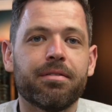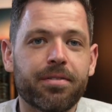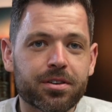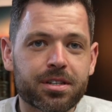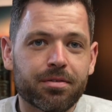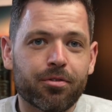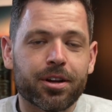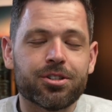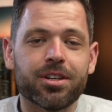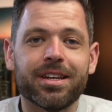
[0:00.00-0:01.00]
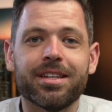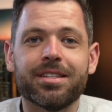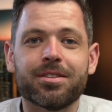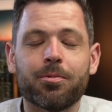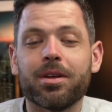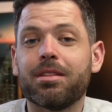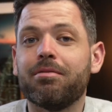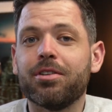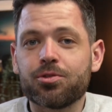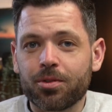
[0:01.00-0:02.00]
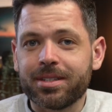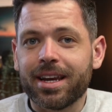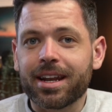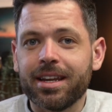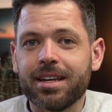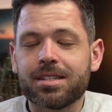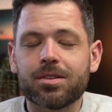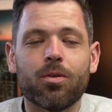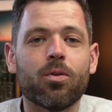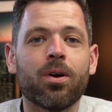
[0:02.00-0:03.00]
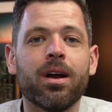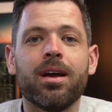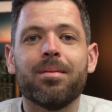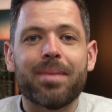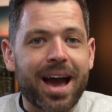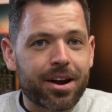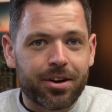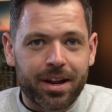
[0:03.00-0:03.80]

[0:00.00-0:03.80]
first of which is with visual techniques or pattern